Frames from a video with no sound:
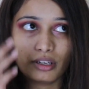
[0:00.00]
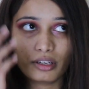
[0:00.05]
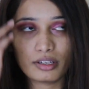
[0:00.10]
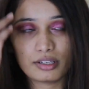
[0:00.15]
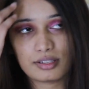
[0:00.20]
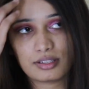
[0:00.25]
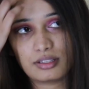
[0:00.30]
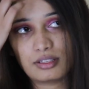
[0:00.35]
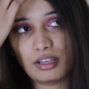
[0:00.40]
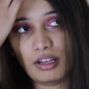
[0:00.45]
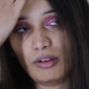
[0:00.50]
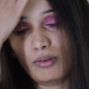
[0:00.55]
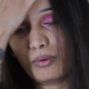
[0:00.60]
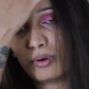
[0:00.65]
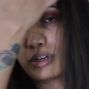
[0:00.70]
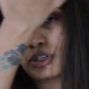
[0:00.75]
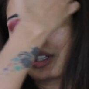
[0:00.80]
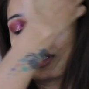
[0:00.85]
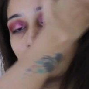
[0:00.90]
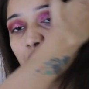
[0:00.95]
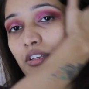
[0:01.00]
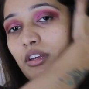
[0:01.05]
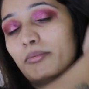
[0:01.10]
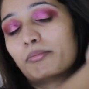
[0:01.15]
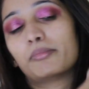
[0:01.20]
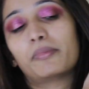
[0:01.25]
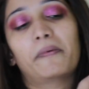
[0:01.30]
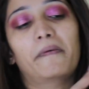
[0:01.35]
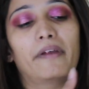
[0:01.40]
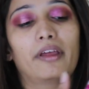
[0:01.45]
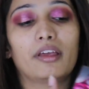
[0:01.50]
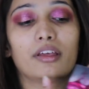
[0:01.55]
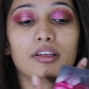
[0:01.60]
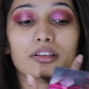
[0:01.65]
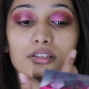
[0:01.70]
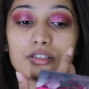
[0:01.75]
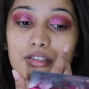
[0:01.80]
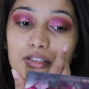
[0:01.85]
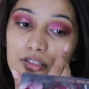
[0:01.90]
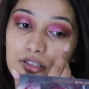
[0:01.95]
silver
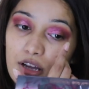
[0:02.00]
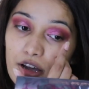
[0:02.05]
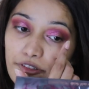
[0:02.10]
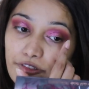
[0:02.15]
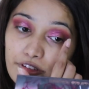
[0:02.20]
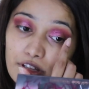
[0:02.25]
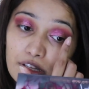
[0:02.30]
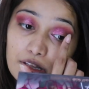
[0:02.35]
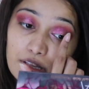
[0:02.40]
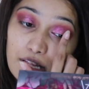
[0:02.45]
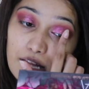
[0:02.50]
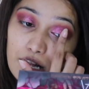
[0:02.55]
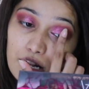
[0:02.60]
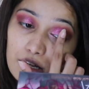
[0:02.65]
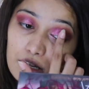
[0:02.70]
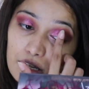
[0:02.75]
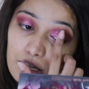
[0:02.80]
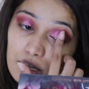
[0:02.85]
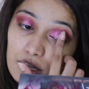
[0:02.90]
shimmering stuff in there.